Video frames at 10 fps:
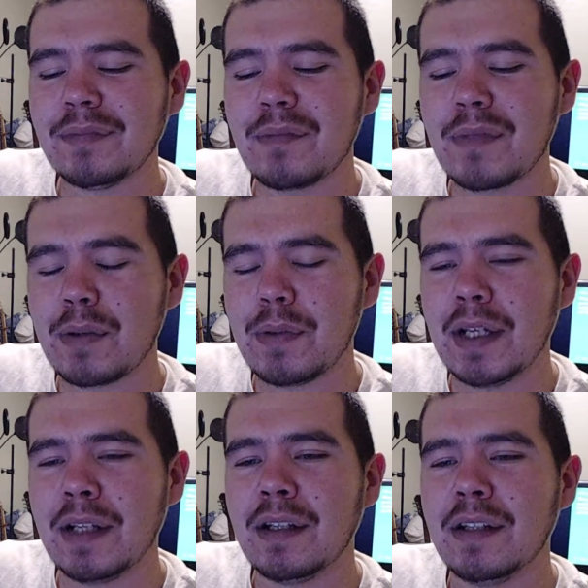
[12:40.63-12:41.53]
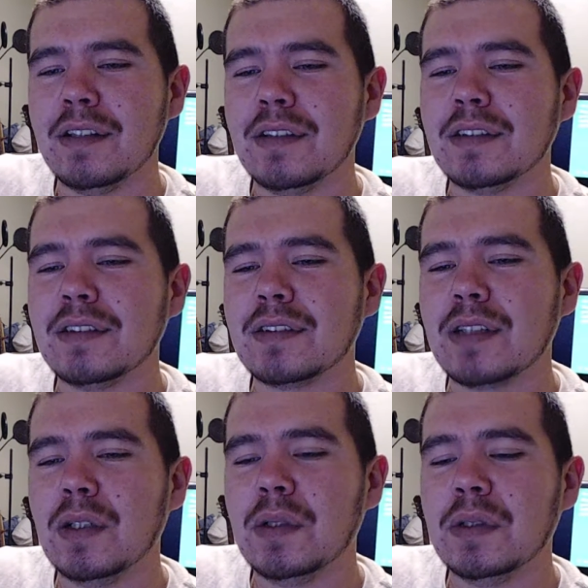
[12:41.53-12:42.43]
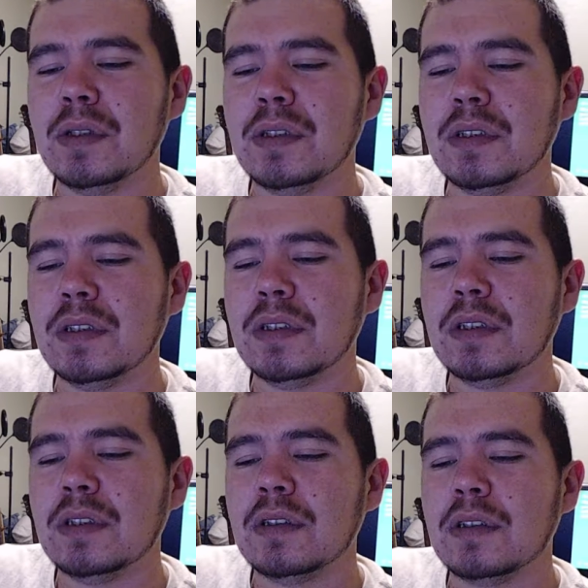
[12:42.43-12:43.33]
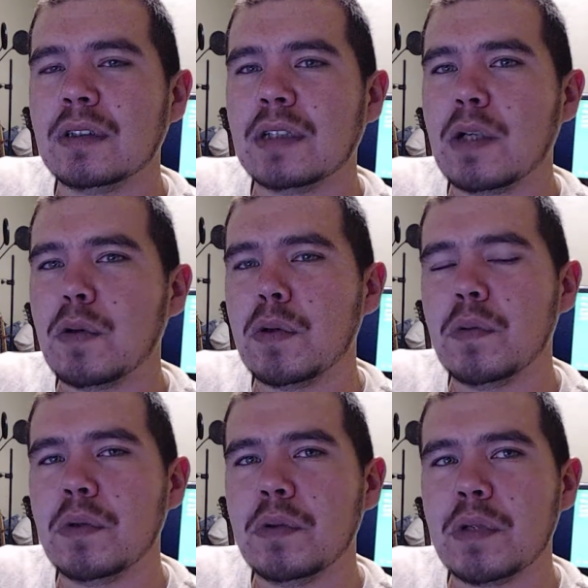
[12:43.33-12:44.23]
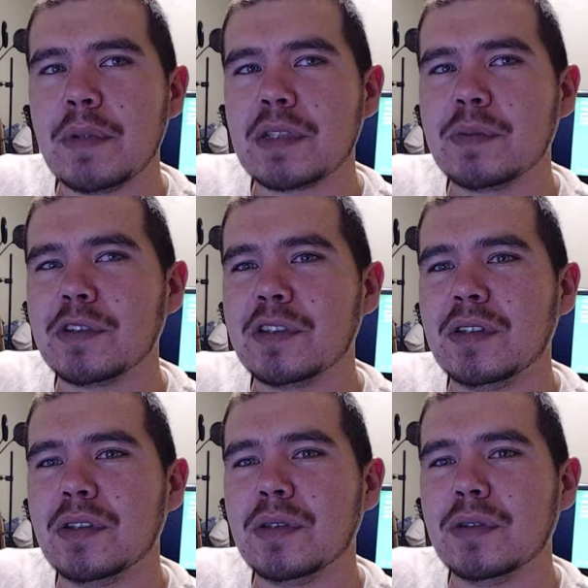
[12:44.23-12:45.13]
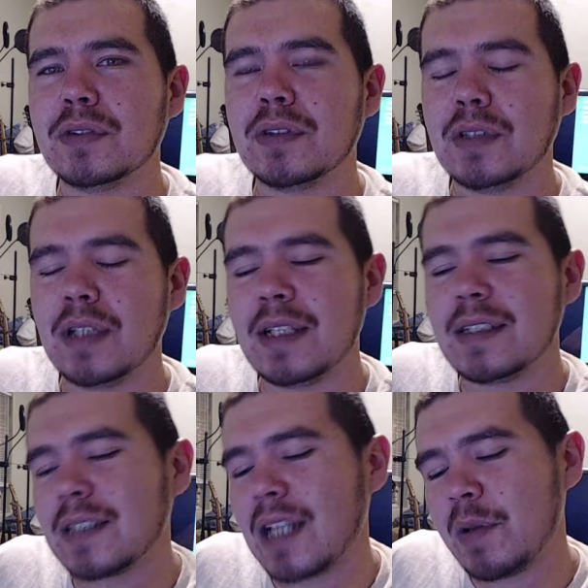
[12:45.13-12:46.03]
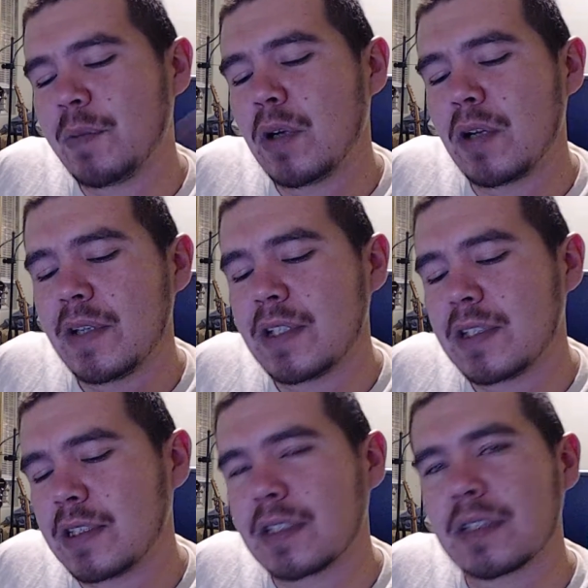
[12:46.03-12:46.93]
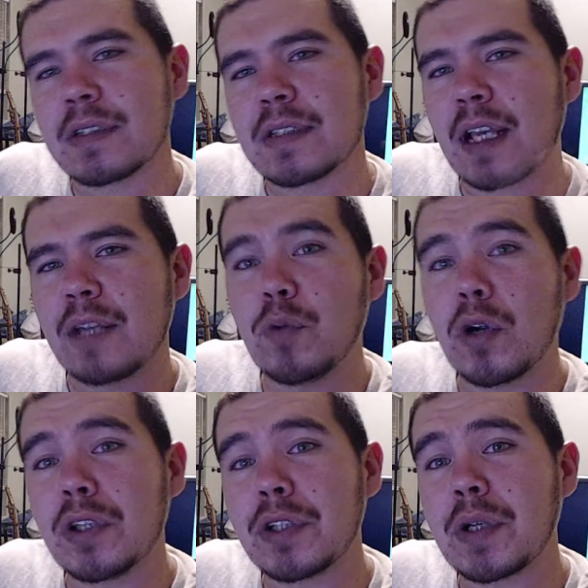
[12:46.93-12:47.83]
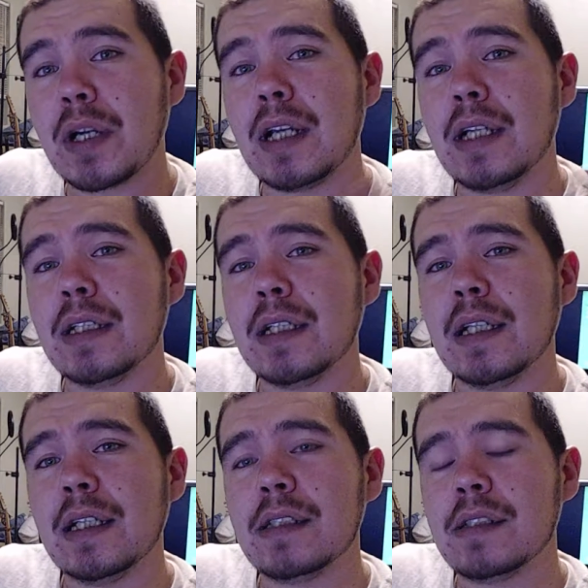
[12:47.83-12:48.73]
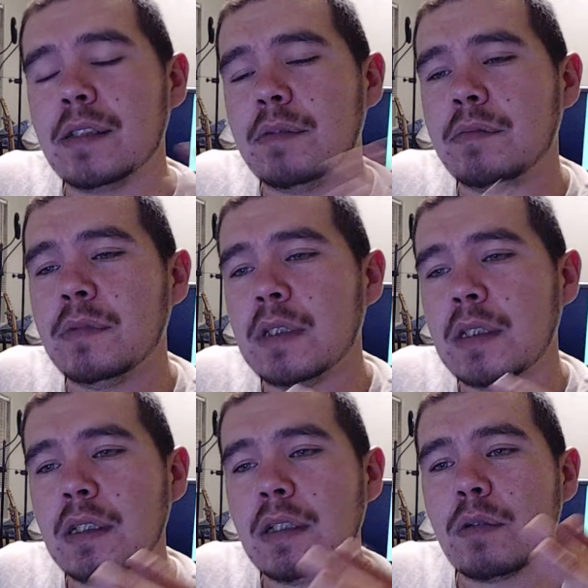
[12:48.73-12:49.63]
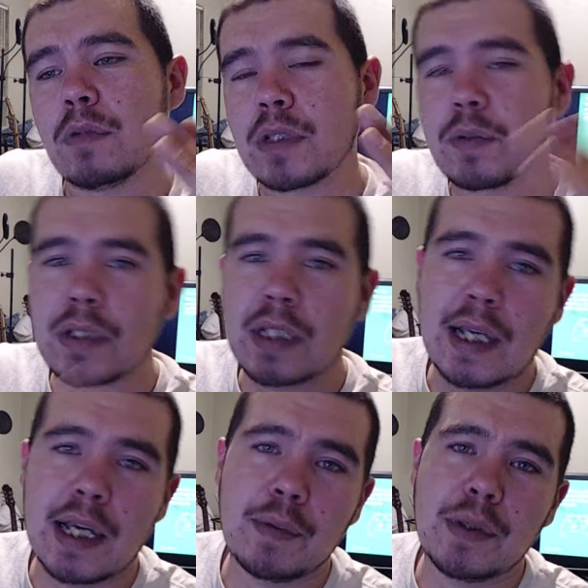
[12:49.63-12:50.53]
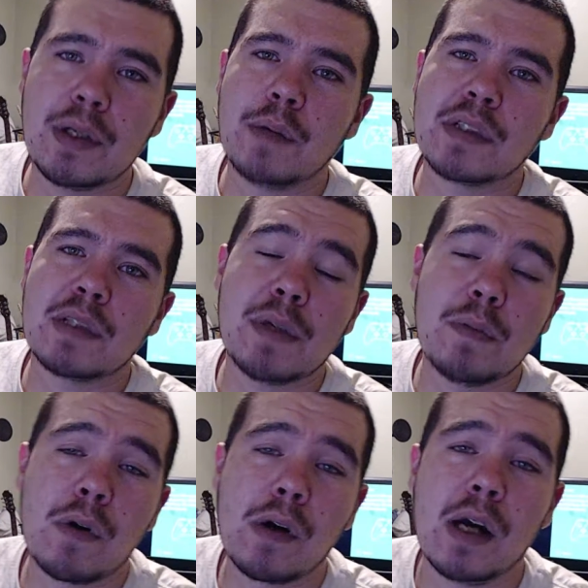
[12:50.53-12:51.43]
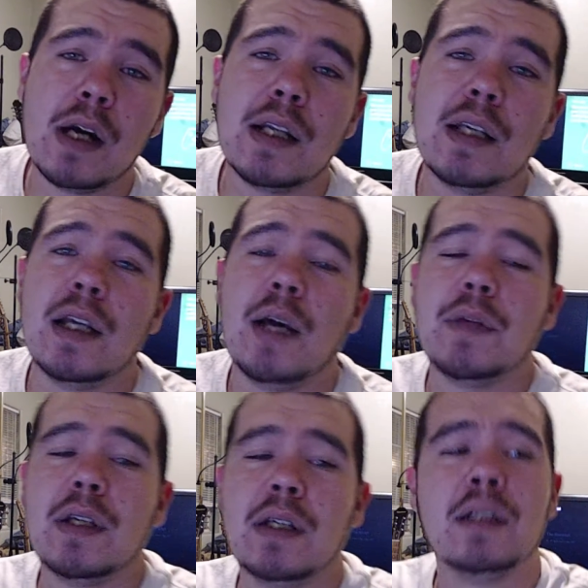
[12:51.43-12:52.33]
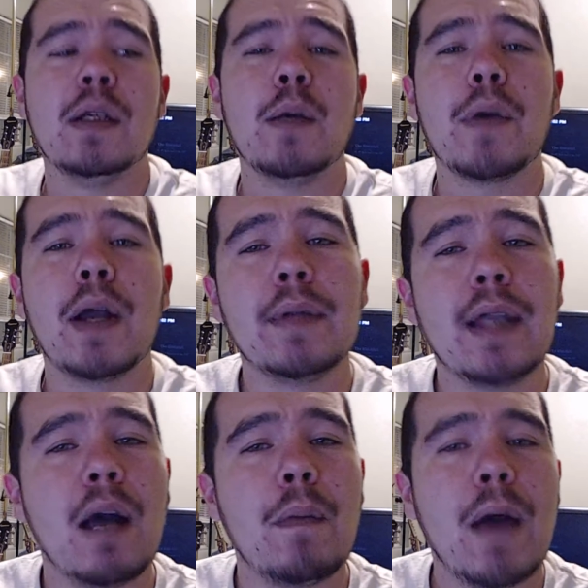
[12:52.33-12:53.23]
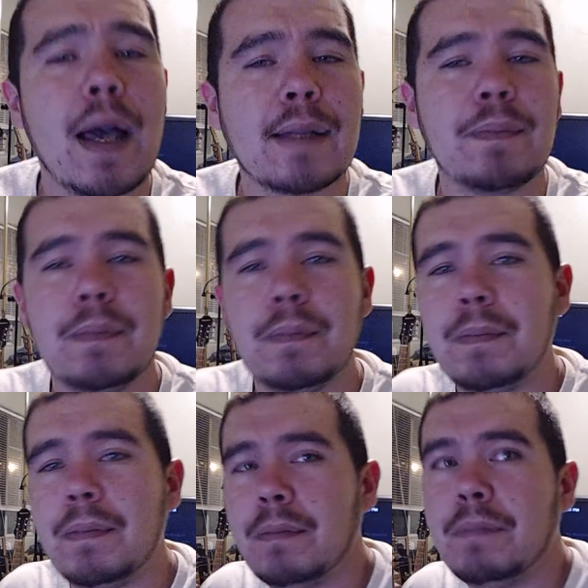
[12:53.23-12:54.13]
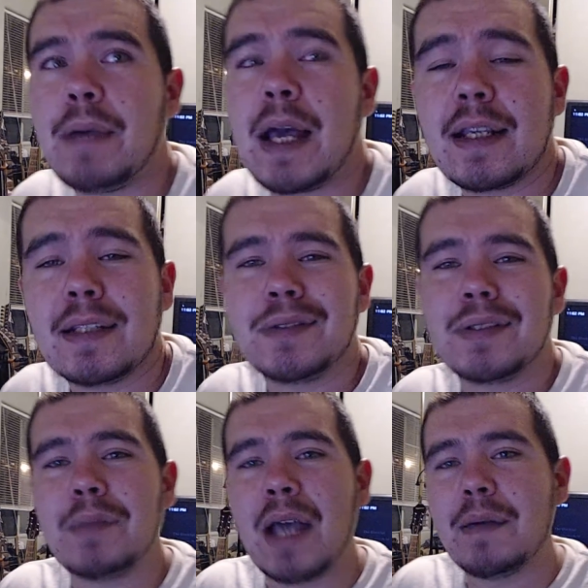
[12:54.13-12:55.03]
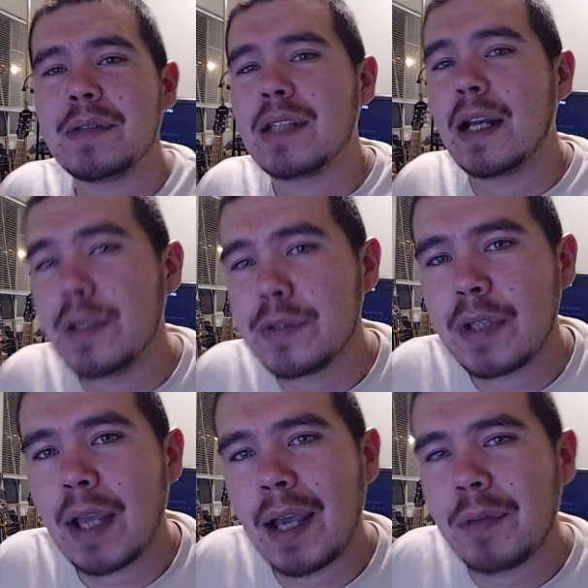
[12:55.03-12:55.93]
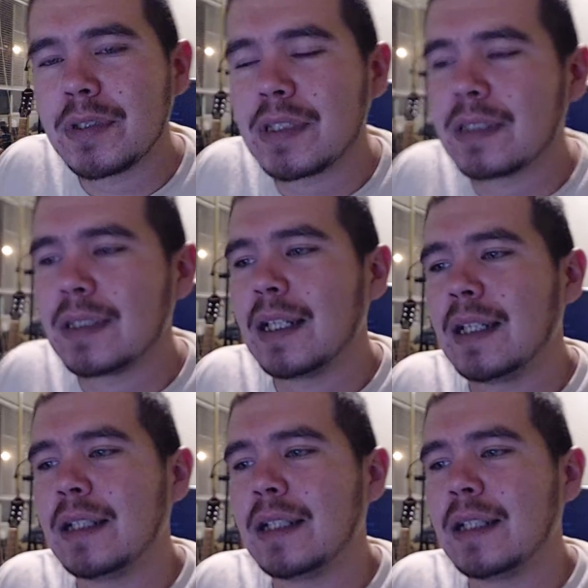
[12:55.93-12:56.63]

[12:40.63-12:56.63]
right. So, like, what am I supposed to do? So it just got me motivated to just stand more on the grind, and which I am. You know, I'm just gonna be more on it. I'm gonna probably hop back into some habits that I used to have, which is like,